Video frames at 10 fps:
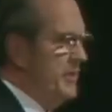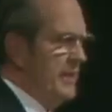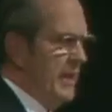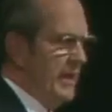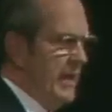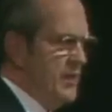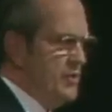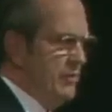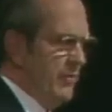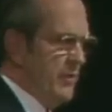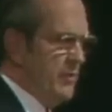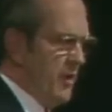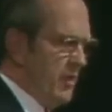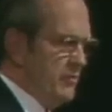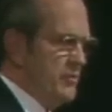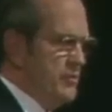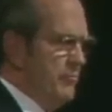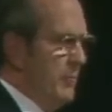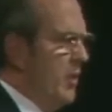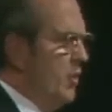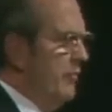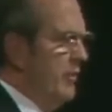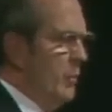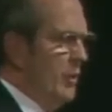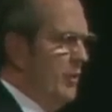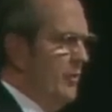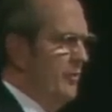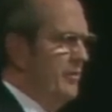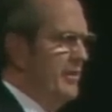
a delegation of other doctors from all over the world.